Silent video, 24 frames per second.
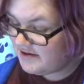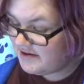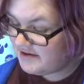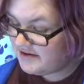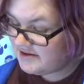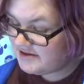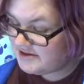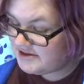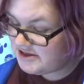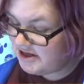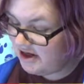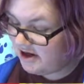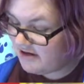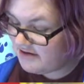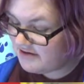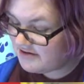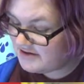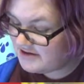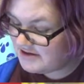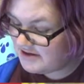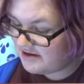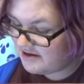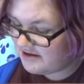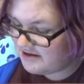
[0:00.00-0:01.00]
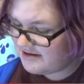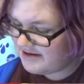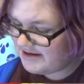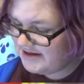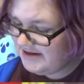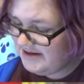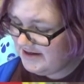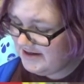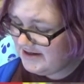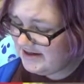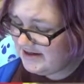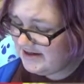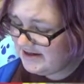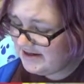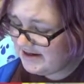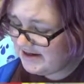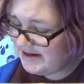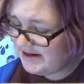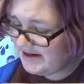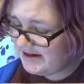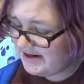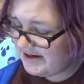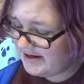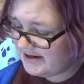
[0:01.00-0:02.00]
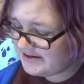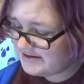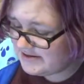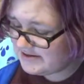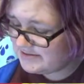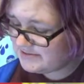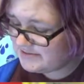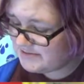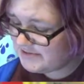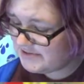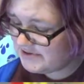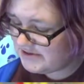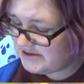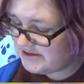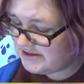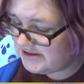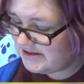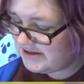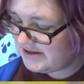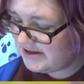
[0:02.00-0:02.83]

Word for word: the Charizard EX, which,